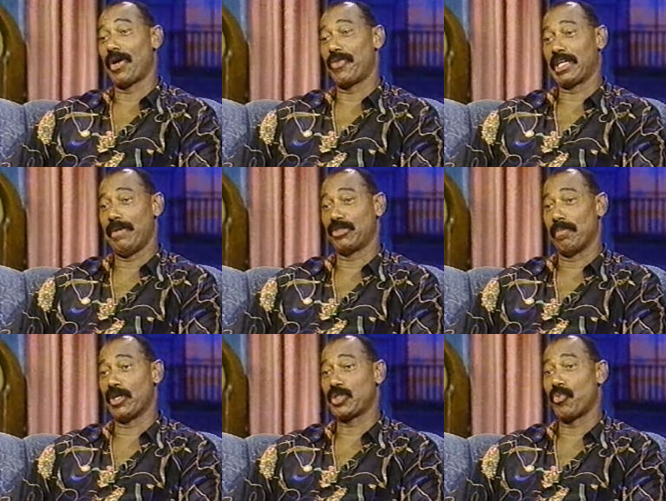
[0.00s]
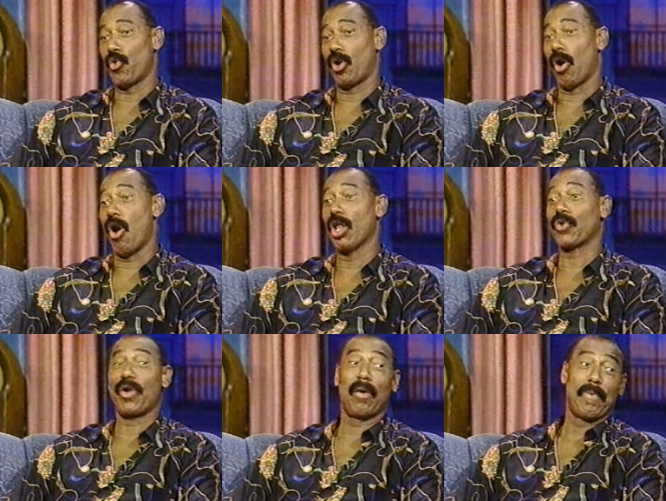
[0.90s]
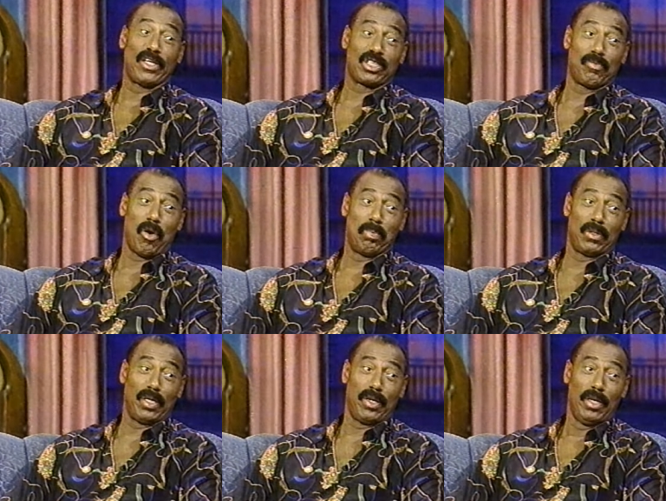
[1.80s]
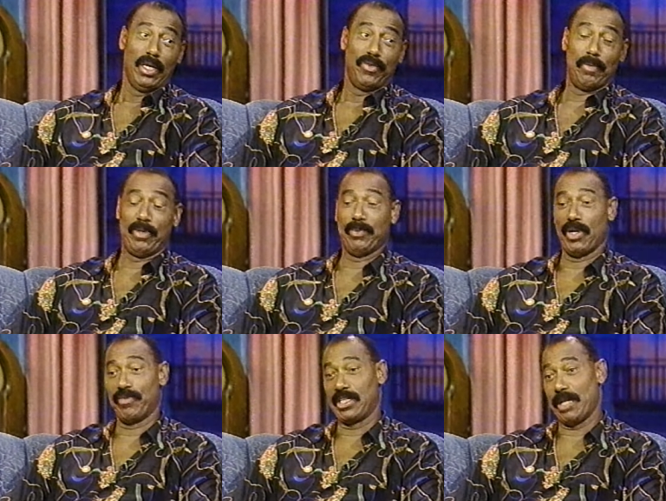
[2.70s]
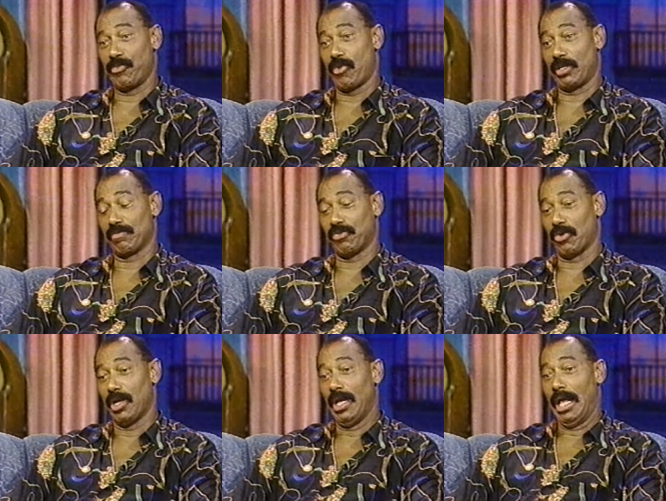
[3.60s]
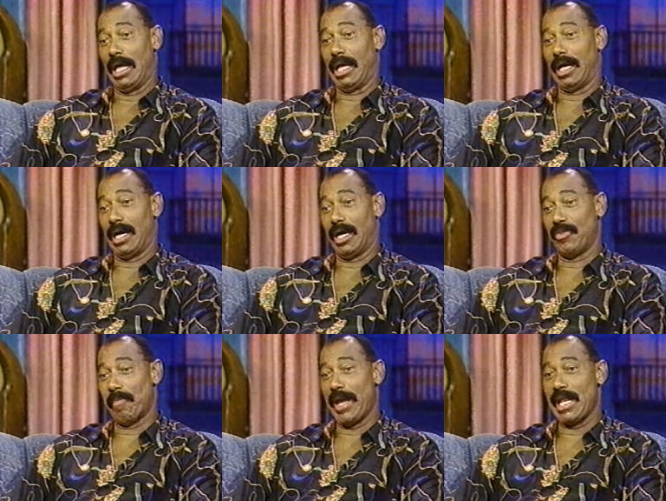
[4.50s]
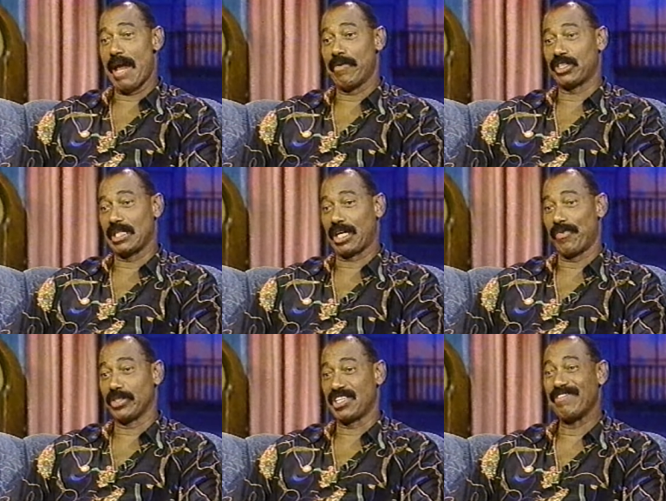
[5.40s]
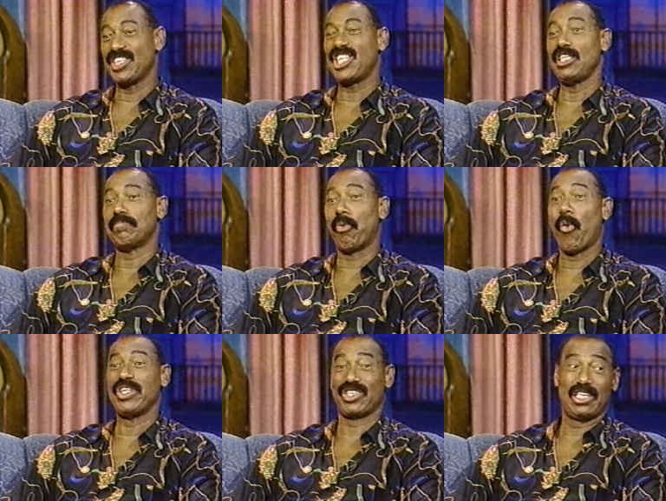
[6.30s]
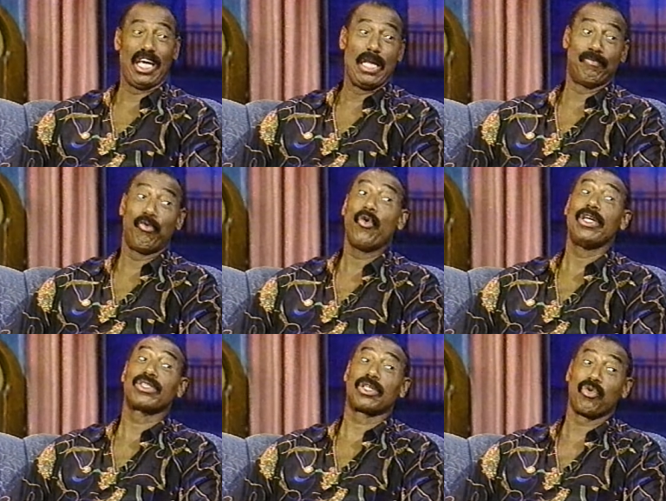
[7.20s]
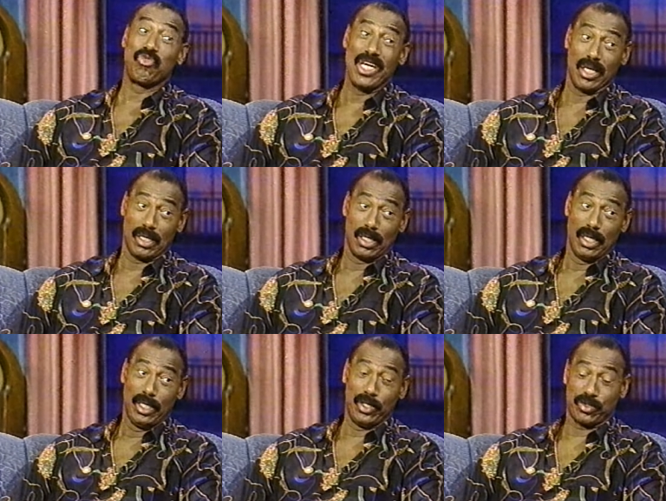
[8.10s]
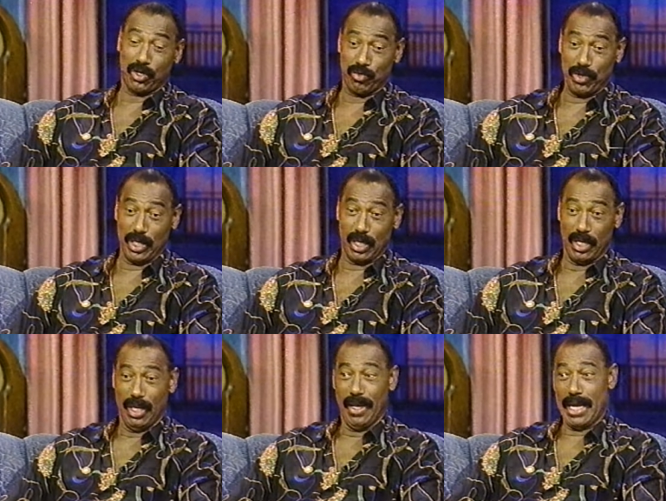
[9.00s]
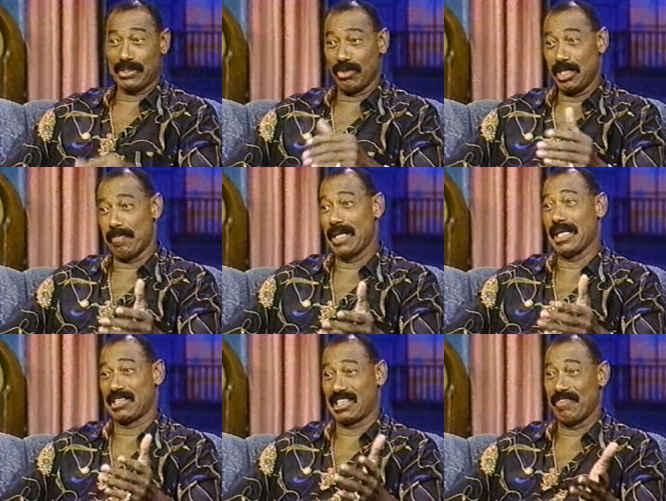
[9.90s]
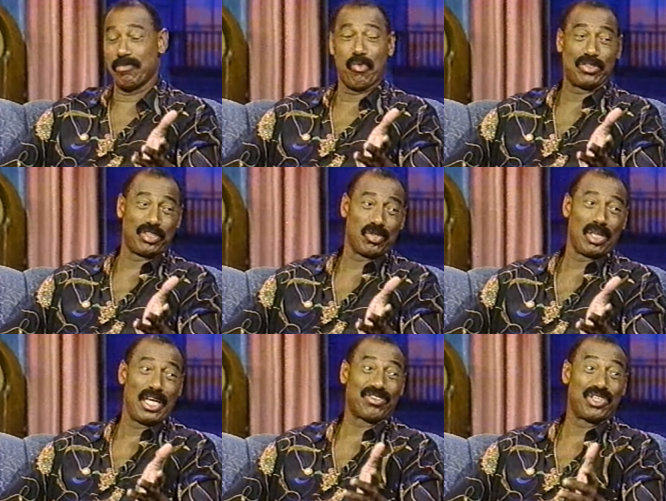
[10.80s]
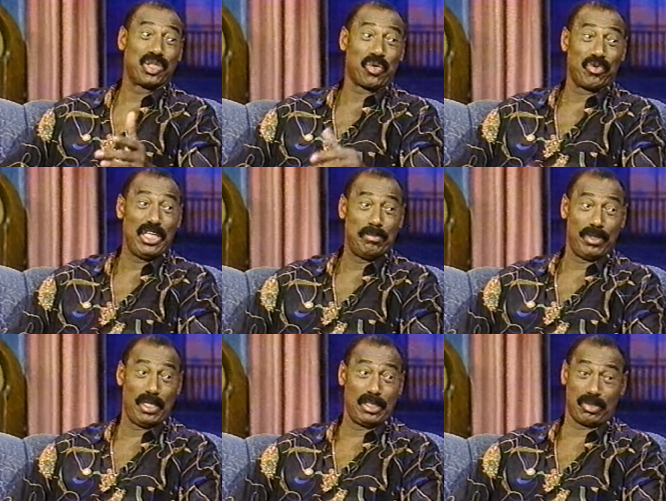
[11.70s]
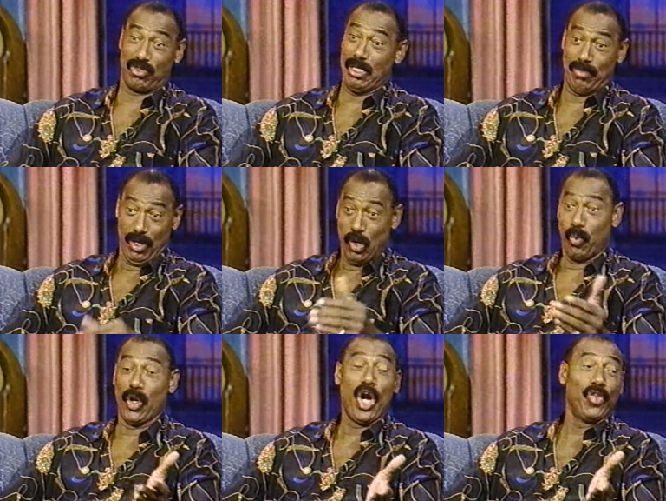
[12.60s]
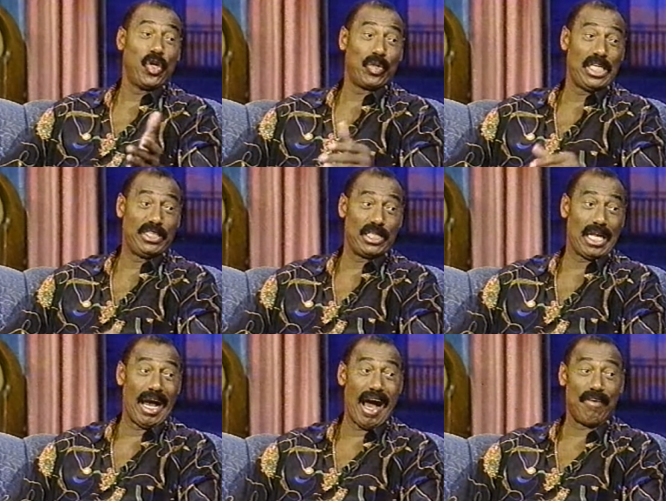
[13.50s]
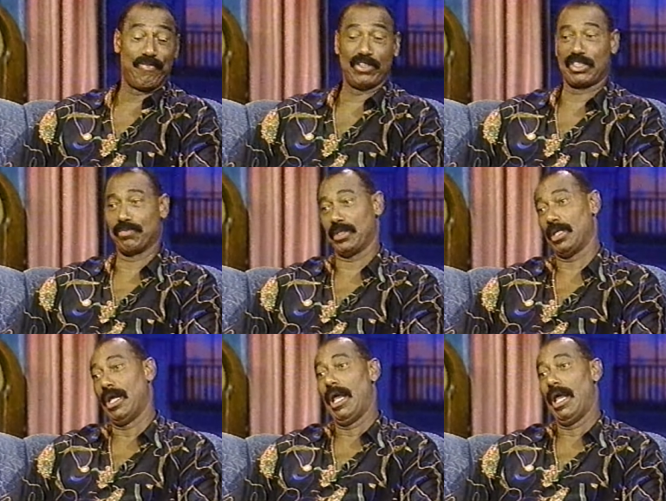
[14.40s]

all, I think he was a much more all-around basketball player than people ever gave him credit for. Uh, the man averaged like around 17 points a game for his career. His career. That's only about like seven points or so less than Kareem did, and Kareem, we all know what he did offensively.